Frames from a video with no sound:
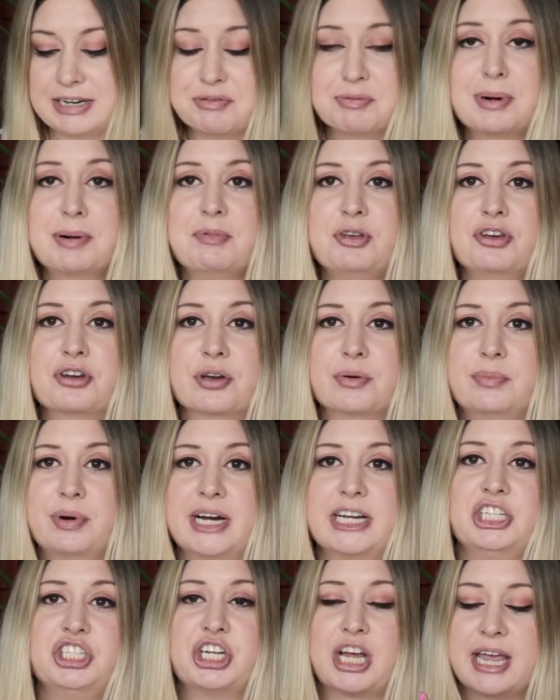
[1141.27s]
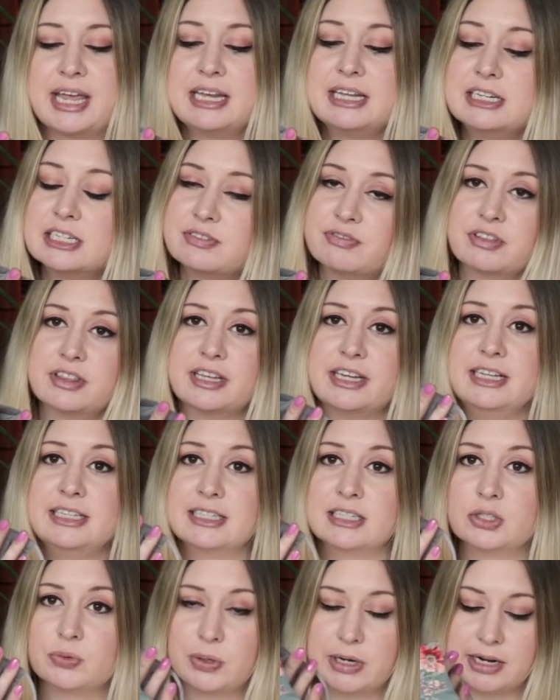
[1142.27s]
And remember, you can buy chains for these
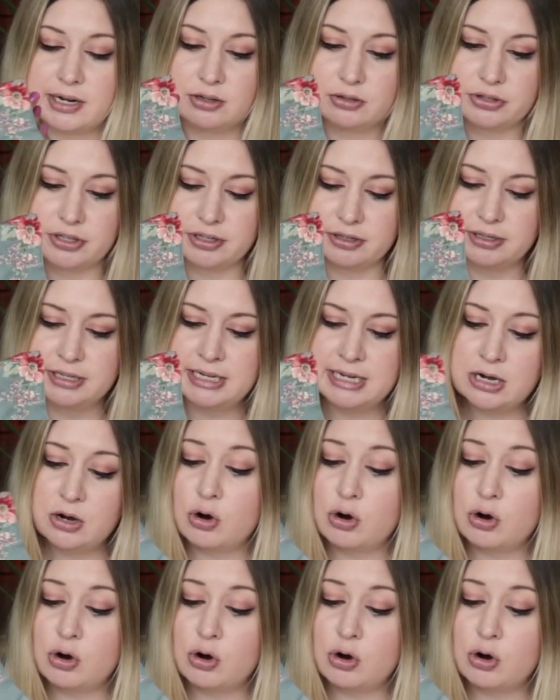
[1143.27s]
as well,